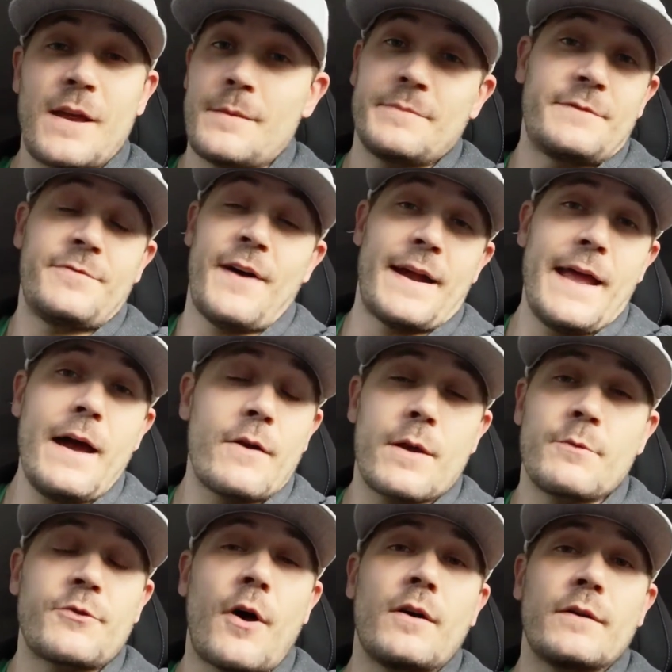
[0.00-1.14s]
Come to find out,
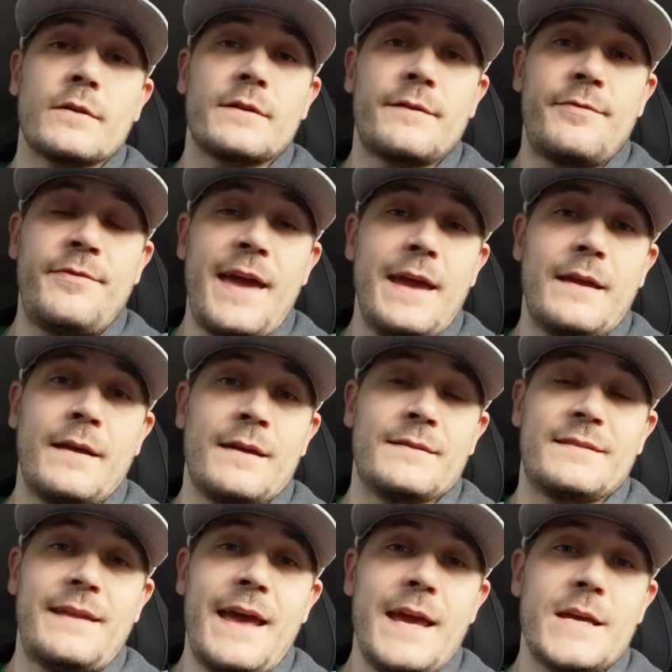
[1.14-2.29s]
it was all fake
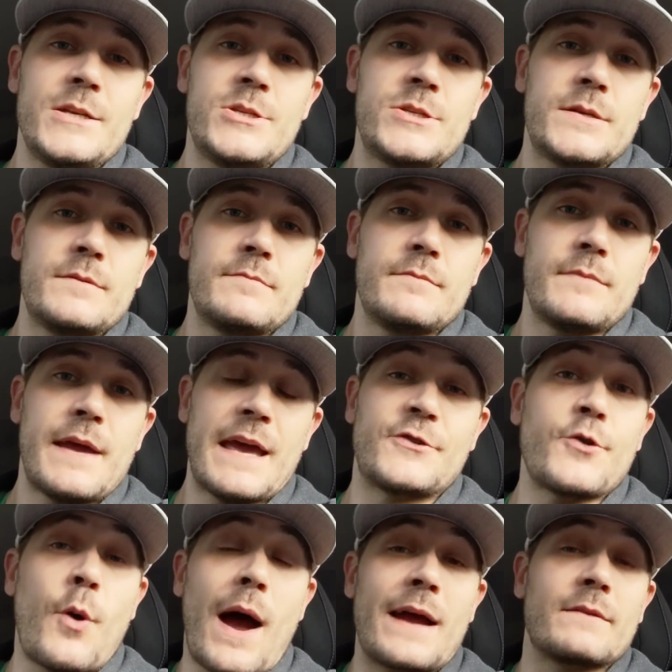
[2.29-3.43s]
and staged. And
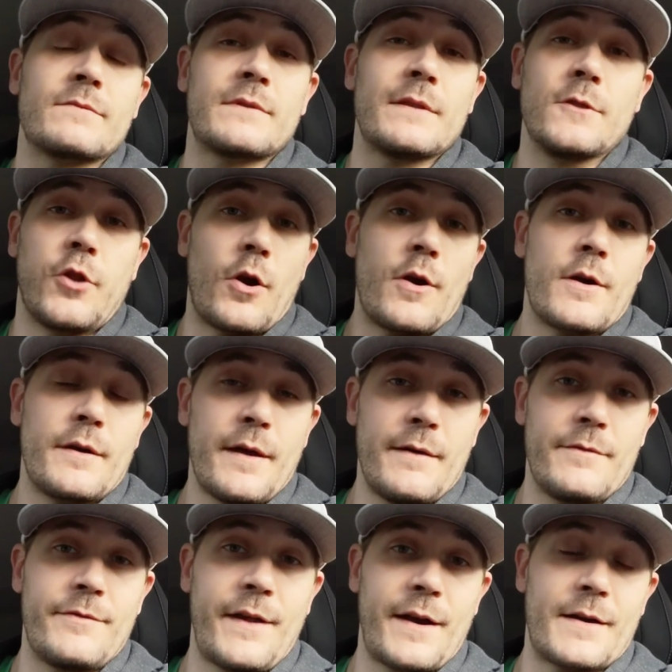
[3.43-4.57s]
so I learned
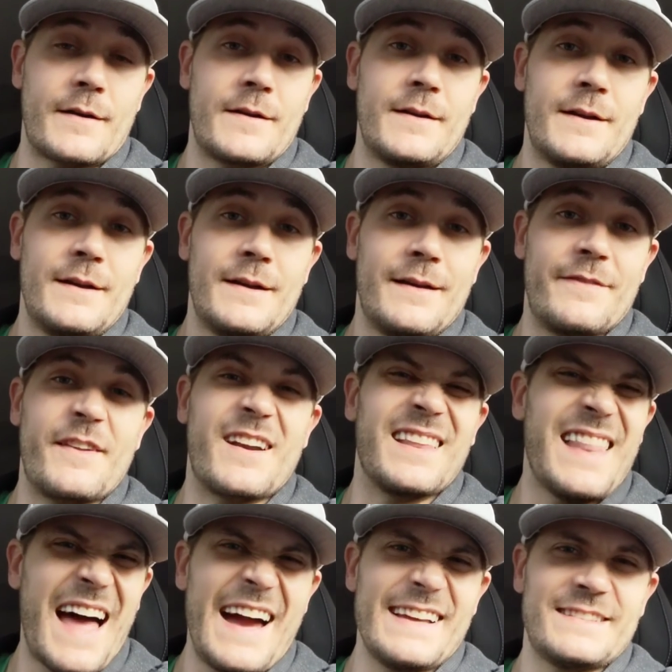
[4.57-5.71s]
of their of their
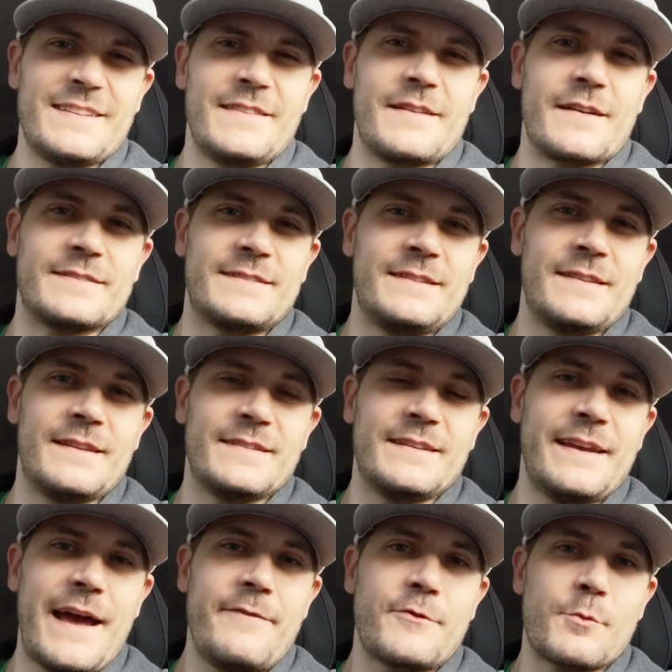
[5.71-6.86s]
lies and their
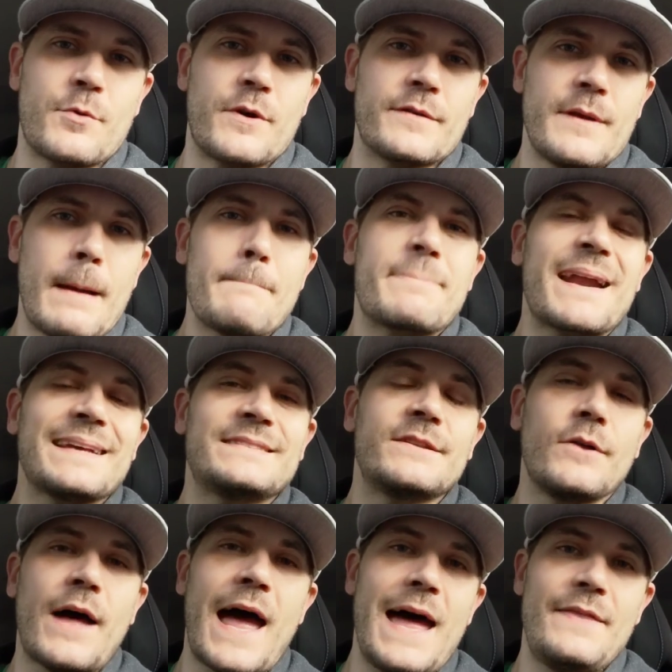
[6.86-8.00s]
deceit afterwards. But I
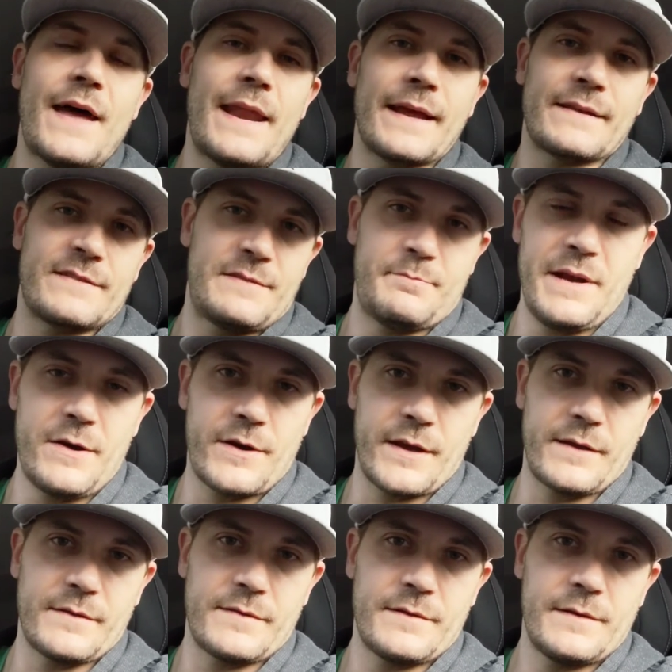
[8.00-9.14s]
still had that
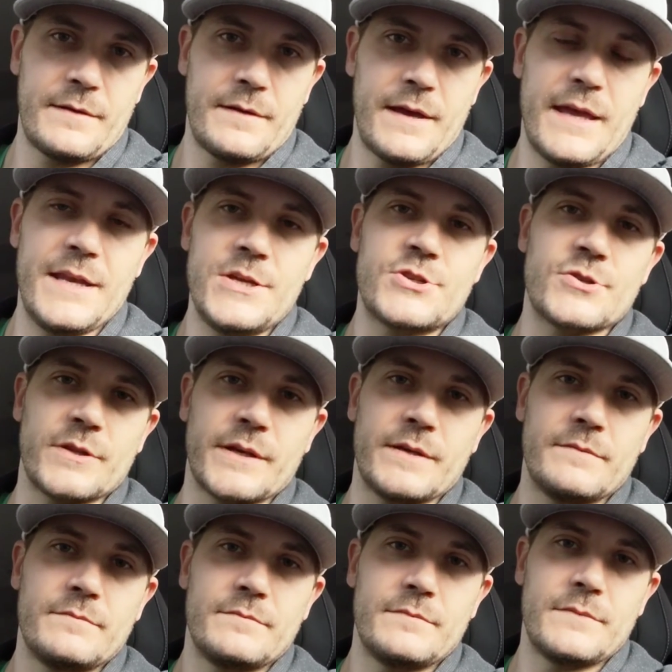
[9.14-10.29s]
experience initially.
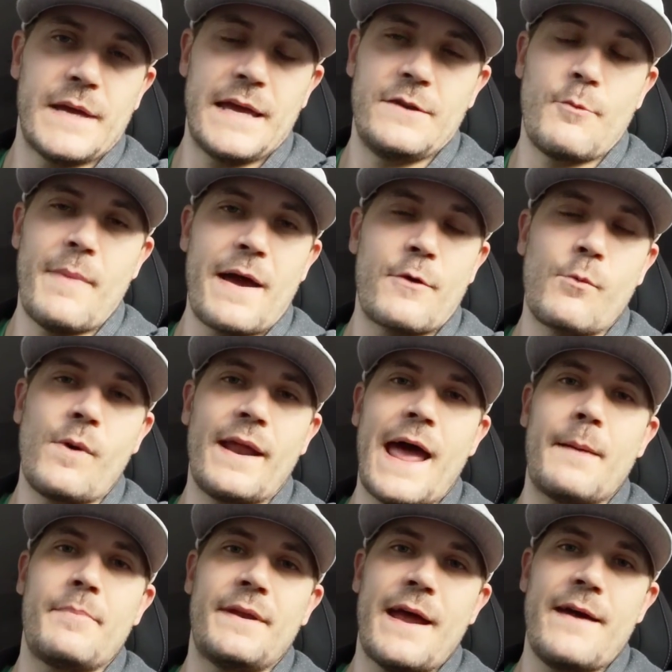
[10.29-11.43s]
And no matter what
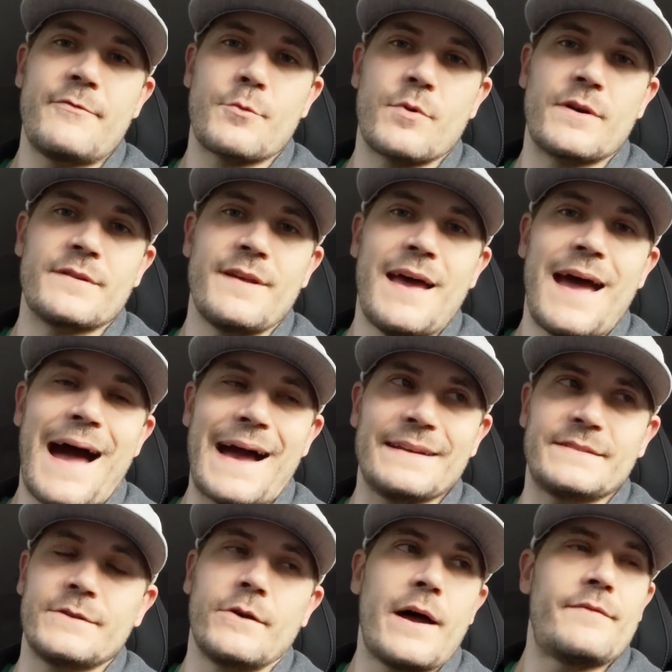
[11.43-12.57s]
happened afterwards, I
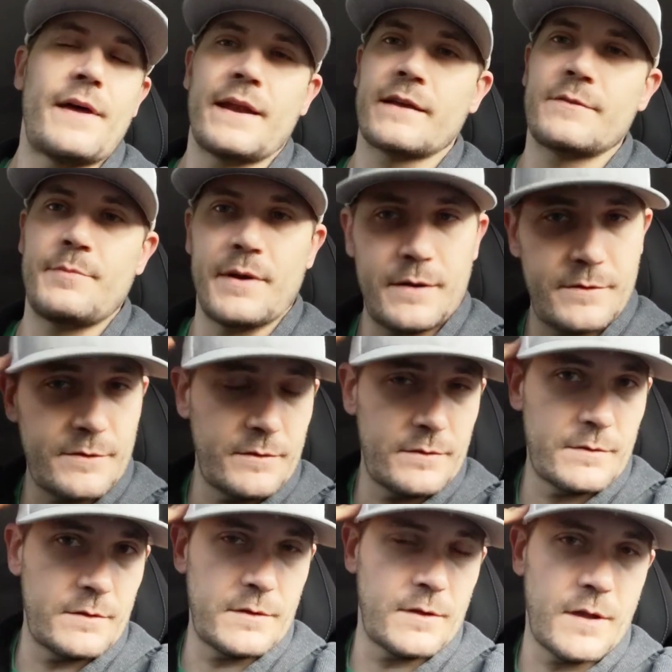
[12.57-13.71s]
still have that experience
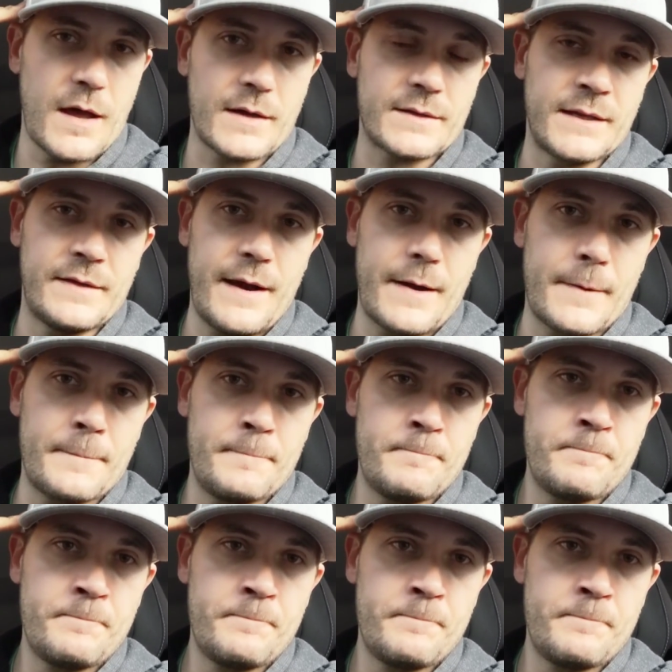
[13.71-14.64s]
locked in there.